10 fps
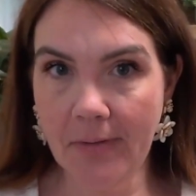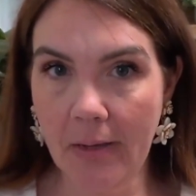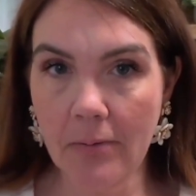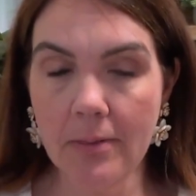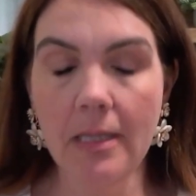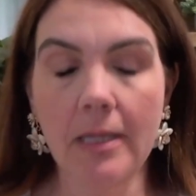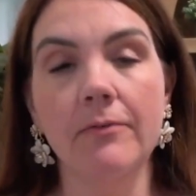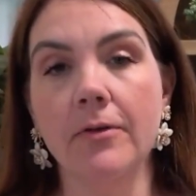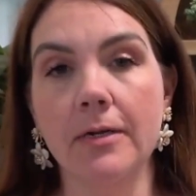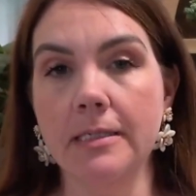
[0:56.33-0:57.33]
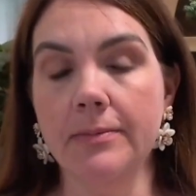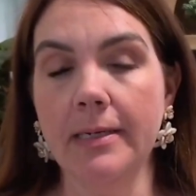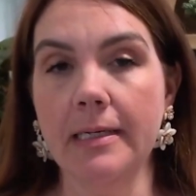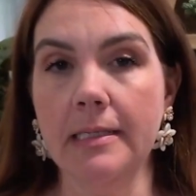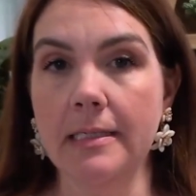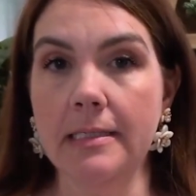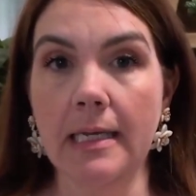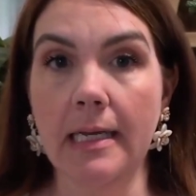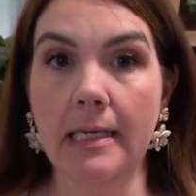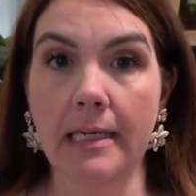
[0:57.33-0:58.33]
I would love for it to be at least
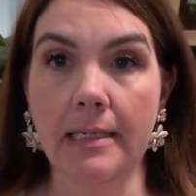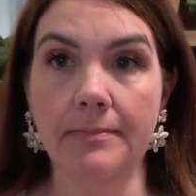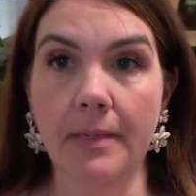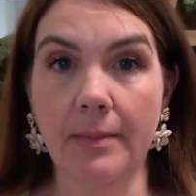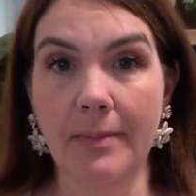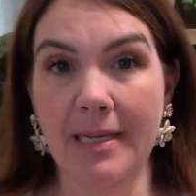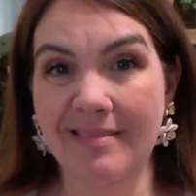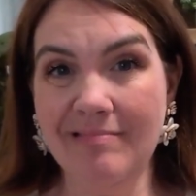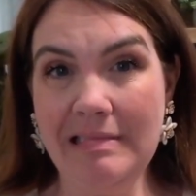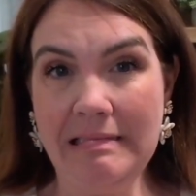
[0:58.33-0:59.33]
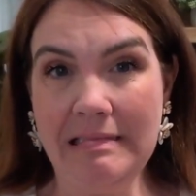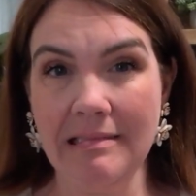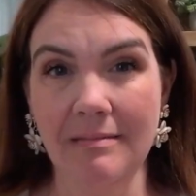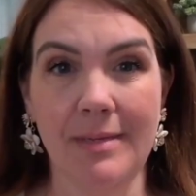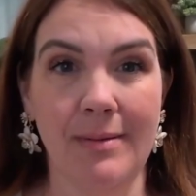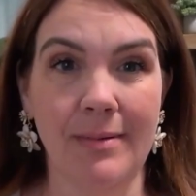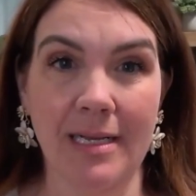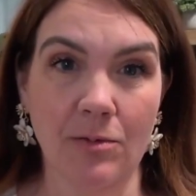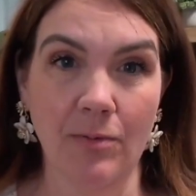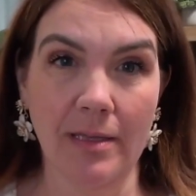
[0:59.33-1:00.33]
80, maybe
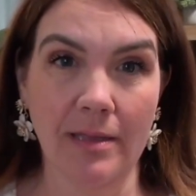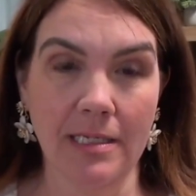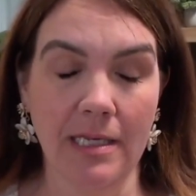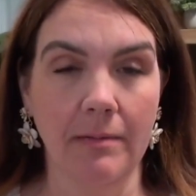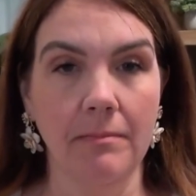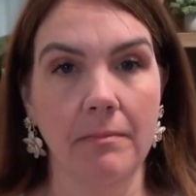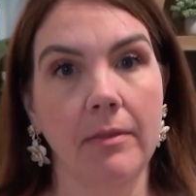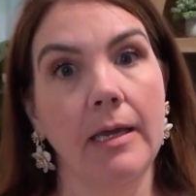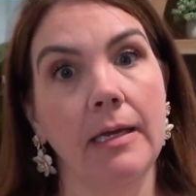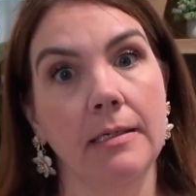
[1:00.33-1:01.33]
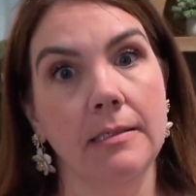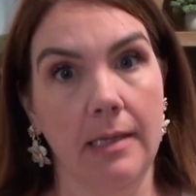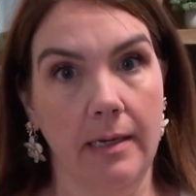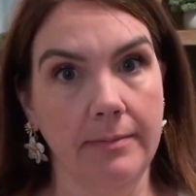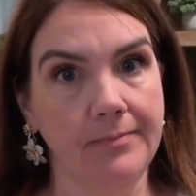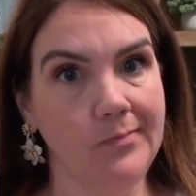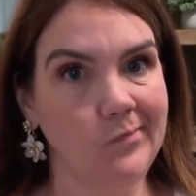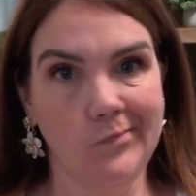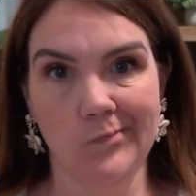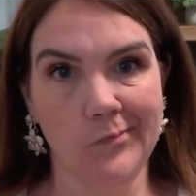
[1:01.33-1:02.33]
next week, they say. They say.
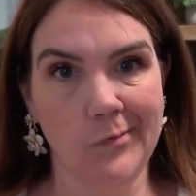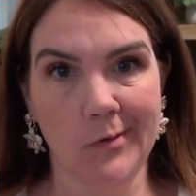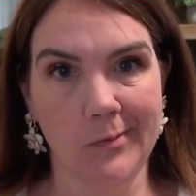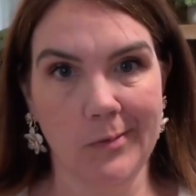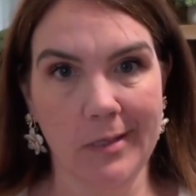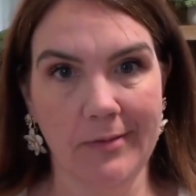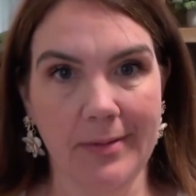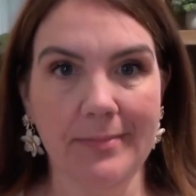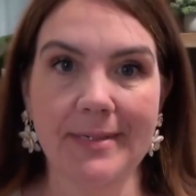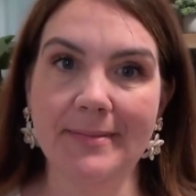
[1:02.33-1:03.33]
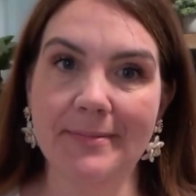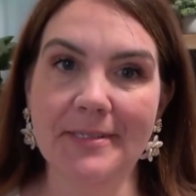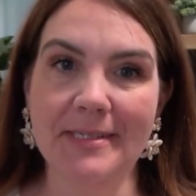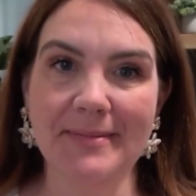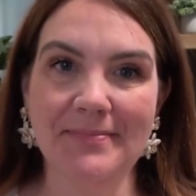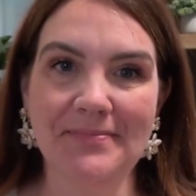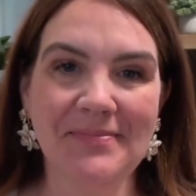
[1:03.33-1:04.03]
I don't believe it, but we'll see.